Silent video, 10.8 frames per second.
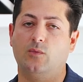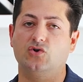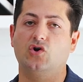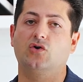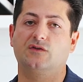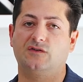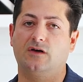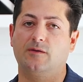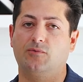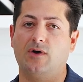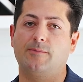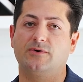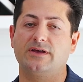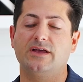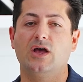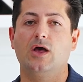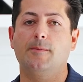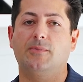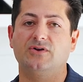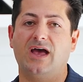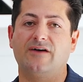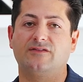when you go to sell the property, but
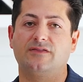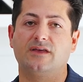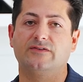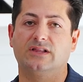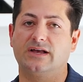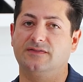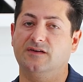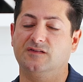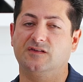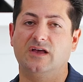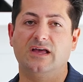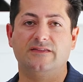you have to think of it like this.